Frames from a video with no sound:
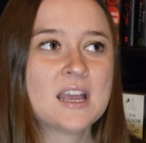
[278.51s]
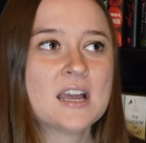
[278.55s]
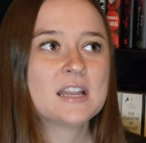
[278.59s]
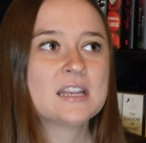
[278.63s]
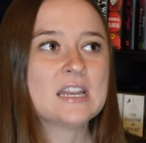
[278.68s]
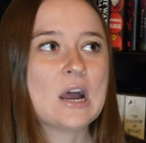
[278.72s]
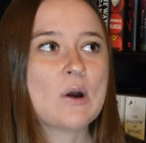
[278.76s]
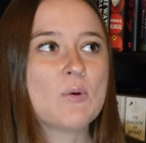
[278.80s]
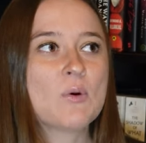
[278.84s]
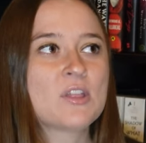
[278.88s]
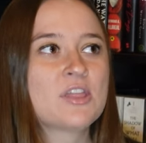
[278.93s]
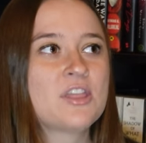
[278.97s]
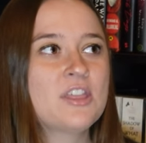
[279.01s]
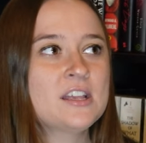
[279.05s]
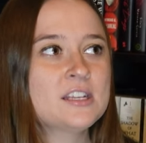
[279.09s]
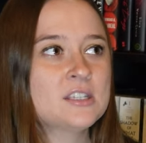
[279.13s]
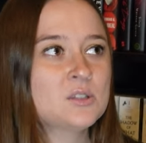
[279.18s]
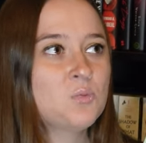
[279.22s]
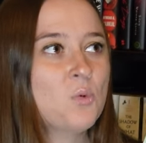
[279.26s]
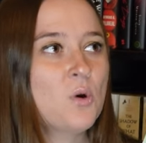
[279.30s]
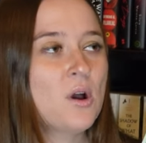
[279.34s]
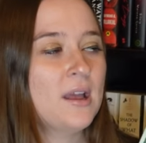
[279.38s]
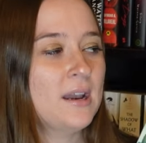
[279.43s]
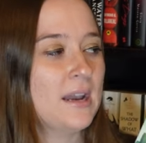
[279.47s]
Now with
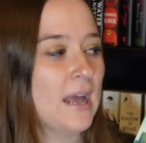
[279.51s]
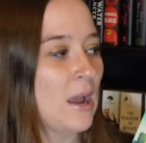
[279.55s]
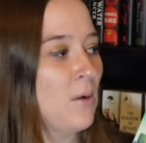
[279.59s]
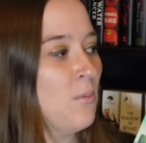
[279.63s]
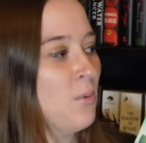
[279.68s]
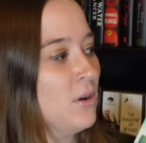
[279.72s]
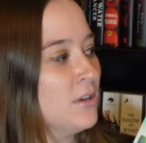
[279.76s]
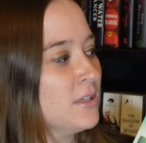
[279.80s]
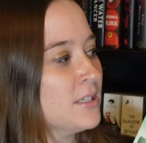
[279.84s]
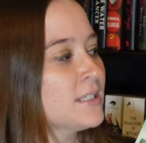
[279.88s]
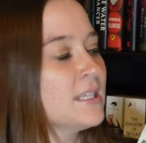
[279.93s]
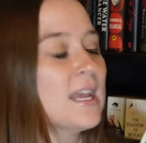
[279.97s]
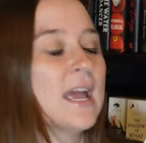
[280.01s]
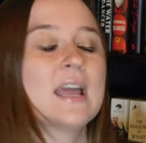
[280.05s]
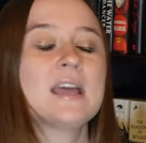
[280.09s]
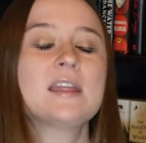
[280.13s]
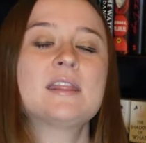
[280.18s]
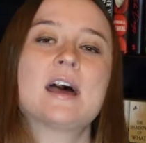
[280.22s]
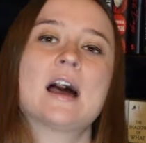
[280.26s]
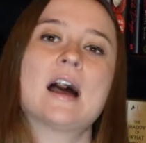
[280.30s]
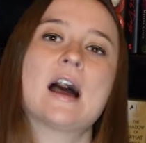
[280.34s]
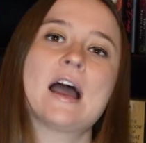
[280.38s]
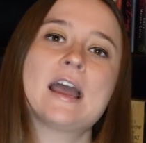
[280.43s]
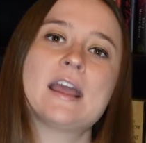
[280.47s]
this one, I will say
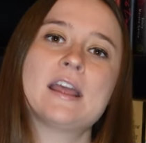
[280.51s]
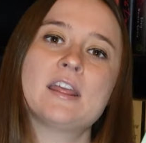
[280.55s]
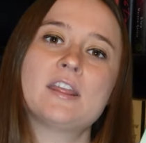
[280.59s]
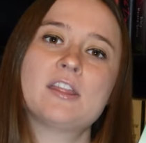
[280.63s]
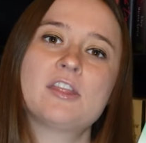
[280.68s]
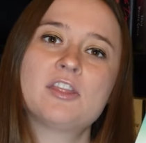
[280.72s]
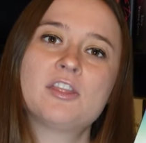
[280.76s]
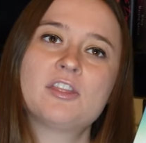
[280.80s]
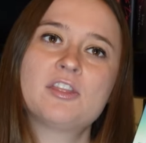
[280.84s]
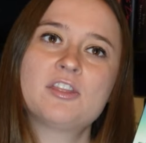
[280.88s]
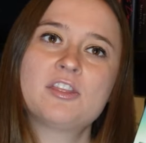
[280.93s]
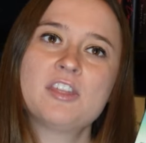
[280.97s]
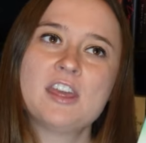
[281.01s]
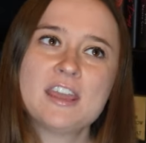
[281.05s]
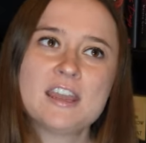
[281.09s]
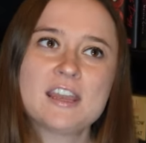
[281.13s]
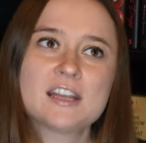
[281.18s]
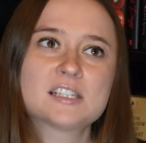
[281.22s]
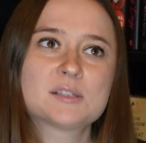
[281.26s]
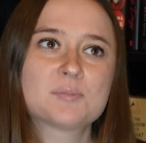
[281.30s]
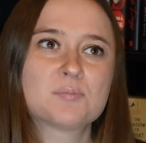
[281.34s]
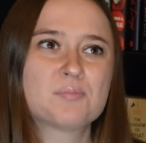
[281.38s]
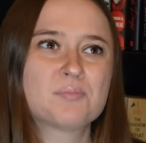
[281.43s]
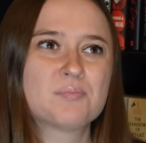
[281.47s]
that I think
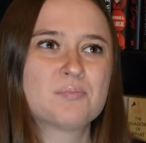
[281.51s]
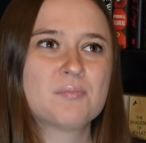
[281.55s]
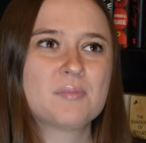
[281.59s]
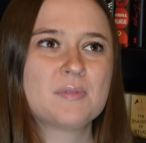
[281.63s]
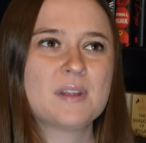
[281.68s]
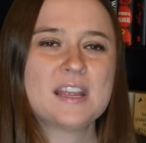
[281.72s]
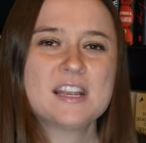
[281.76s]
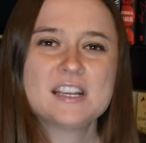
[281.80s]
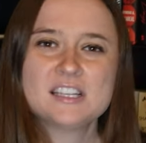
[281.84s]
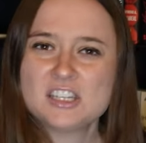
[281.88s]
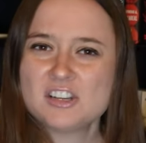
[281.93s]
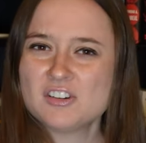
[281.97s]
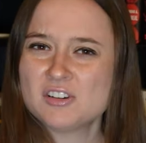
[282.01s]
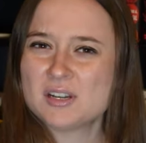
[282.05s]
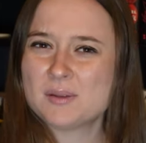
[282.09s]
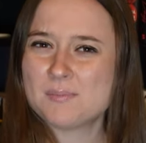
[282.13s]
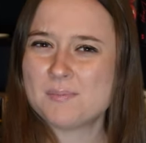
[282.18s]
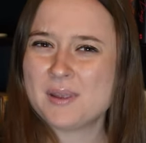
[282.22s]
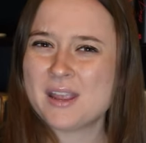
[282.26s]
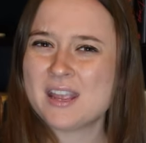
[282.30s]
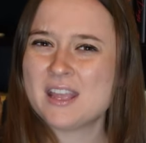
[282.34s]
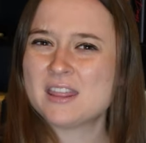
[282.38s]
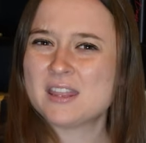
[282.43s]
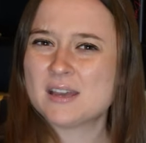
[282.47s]
it's easier to
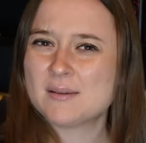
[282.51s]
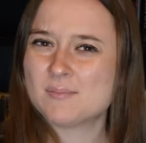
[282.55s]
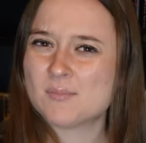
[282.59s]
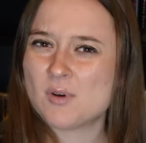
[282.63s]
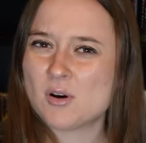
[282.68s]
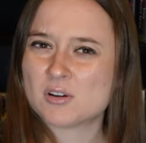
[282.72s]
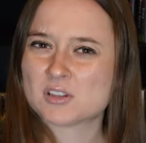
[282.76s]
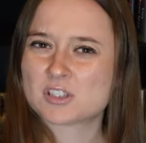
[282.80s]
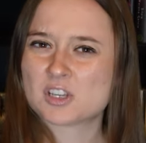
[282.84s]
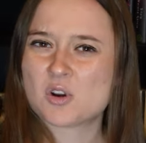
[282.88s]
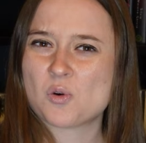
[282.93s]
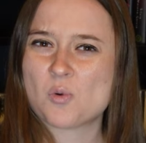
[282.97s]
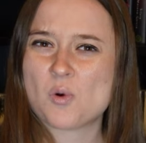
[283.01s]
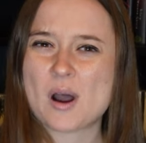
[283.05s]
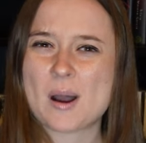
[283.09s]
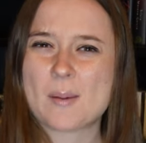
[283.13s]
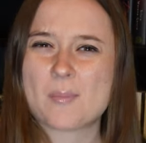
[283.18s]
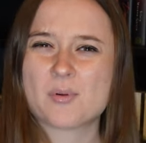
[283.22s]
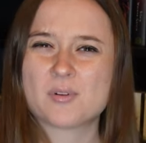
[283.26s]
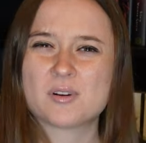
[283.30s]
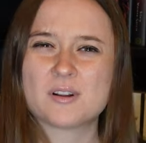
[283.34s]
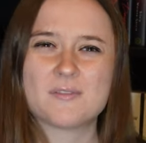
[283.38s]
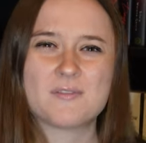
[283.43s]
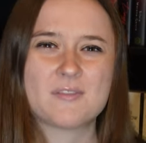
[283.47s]
beat than most
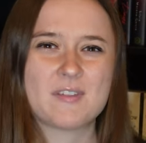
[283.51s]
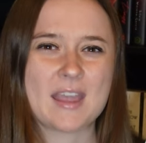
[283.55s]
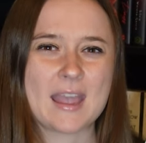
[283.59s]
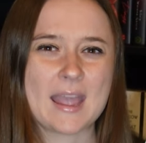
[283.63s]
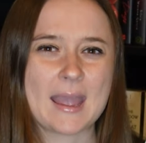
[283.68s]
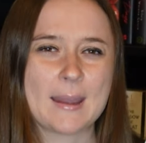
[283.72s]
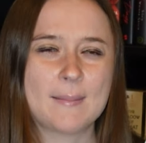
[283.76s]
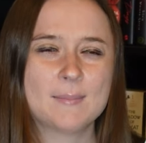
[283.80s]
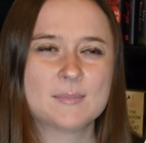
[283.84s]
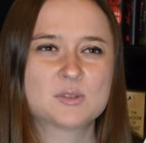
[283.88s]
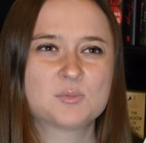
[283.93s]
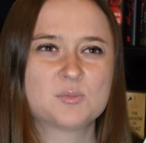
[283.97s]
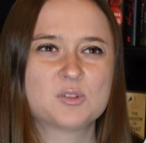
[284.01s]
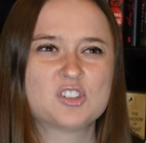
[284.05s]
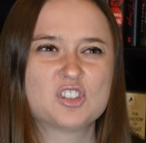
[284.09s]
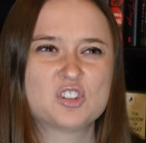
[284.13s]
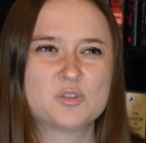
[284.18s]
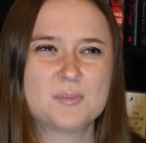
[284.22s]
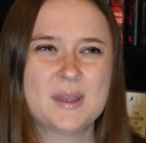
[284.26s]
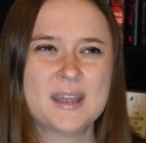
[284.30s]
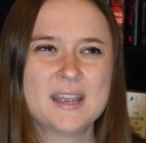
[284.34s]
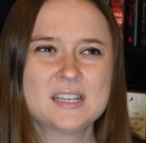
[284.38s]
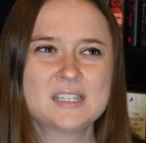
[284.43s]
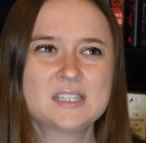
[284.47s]
cooperative games,
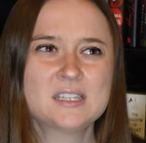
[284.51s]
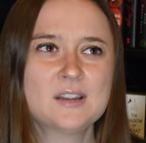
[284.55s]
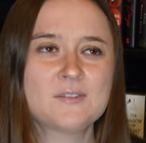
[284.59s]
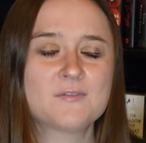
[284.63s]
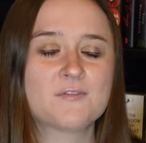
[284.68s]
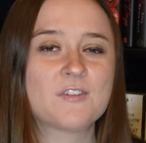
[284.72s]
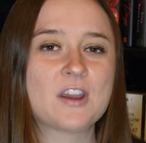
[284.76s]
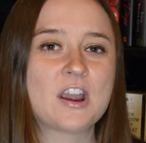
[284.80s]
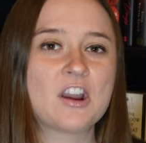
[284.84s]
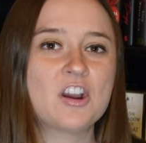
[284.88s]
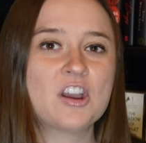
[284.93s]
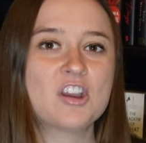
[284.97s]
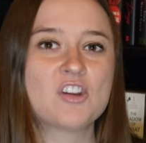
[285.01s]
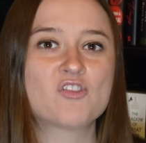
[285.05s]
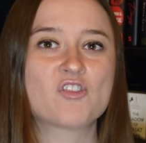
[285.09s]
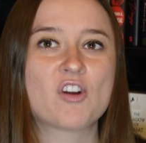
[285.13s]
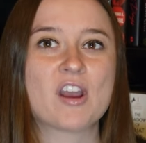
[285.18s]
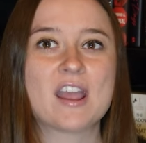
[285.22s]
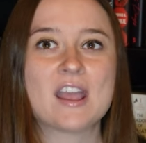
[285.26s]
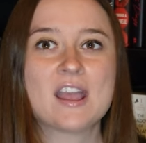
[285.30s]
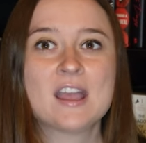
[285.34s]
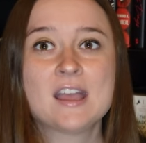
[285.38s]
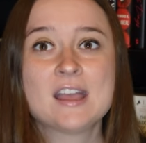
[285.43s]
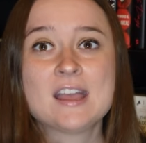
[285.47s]
which makes it a very
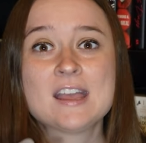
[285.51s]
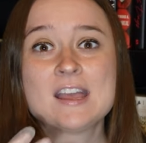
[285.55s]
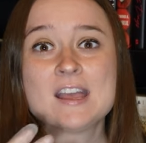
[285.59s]
great